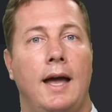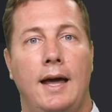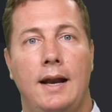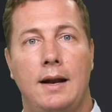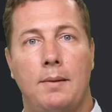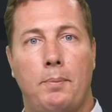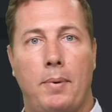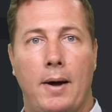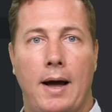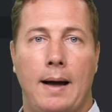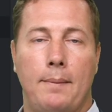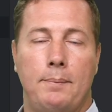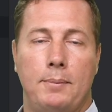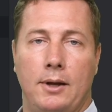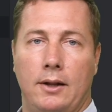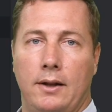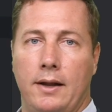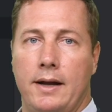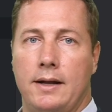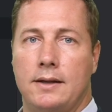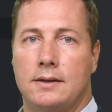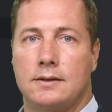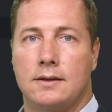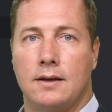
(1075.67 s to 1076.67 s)
and it
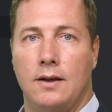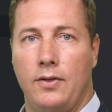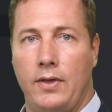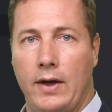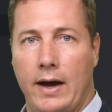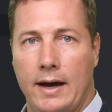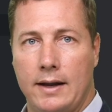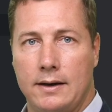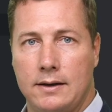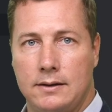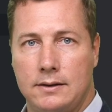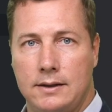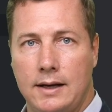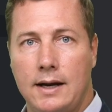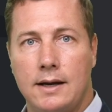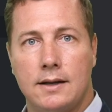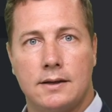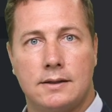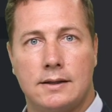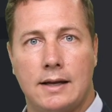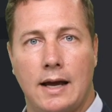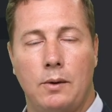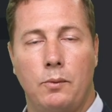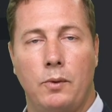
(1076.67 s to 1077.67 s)
populates that data
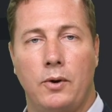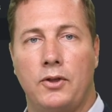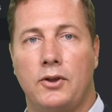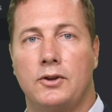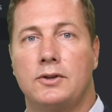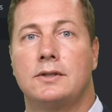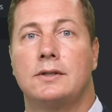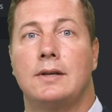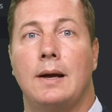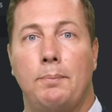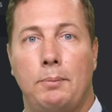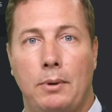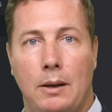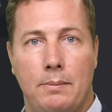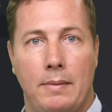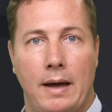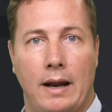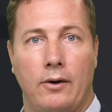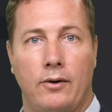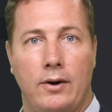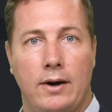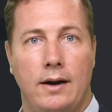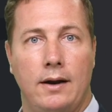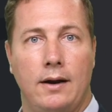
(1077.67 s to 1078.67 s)
set with
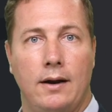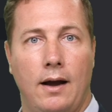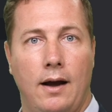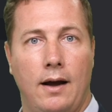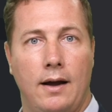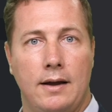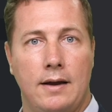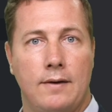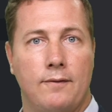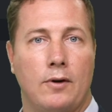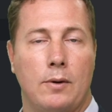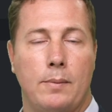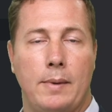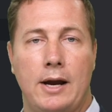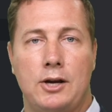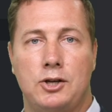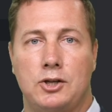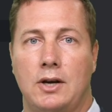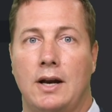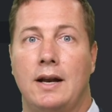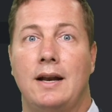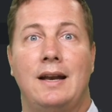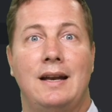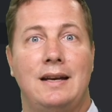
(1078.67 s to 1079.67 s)
supplementary
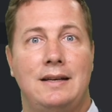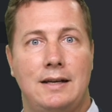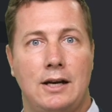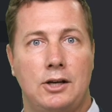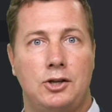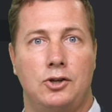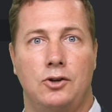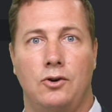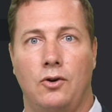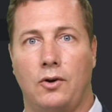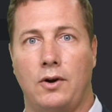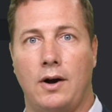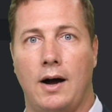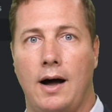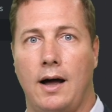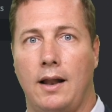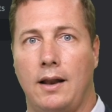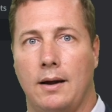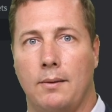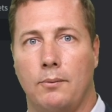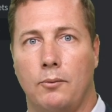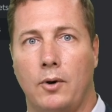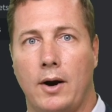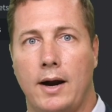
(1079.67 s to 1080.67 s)
information, an additional
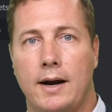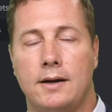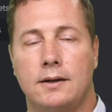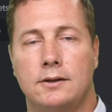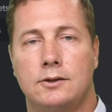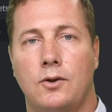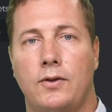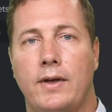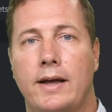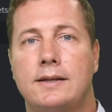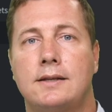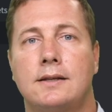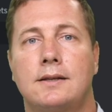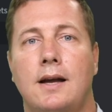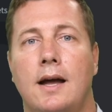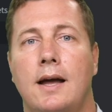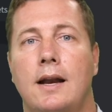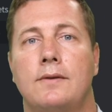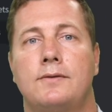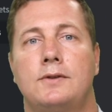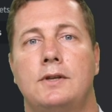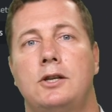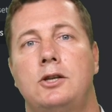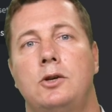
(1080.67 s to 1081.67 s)
column, right? So that's a
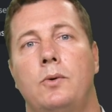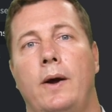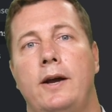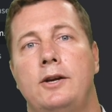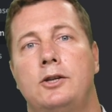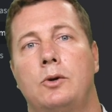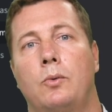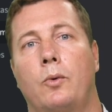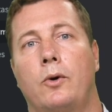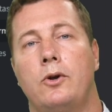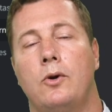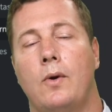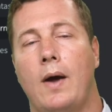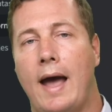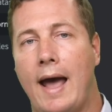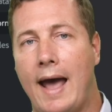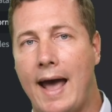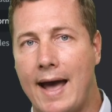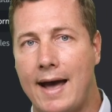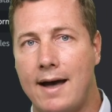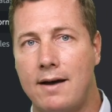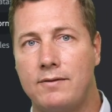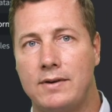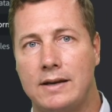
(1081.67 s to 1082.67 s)
kind of situation where you
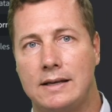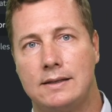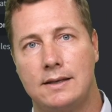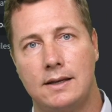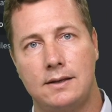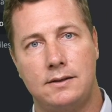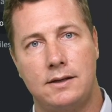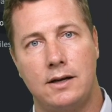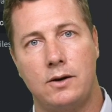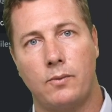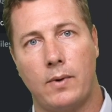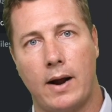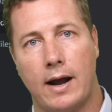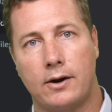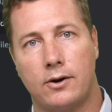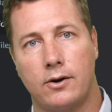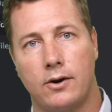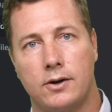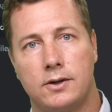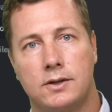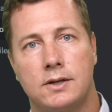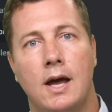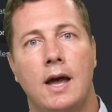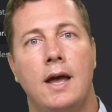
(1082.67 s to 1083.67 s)
have existing
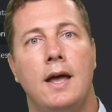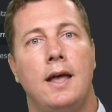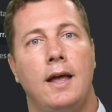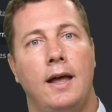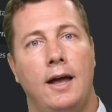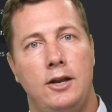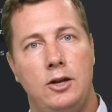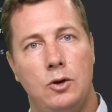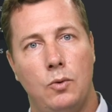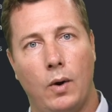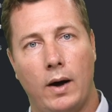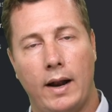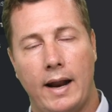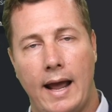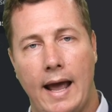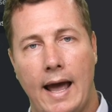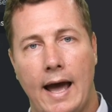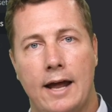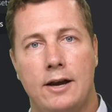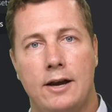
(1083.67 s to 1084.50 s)
records and you want to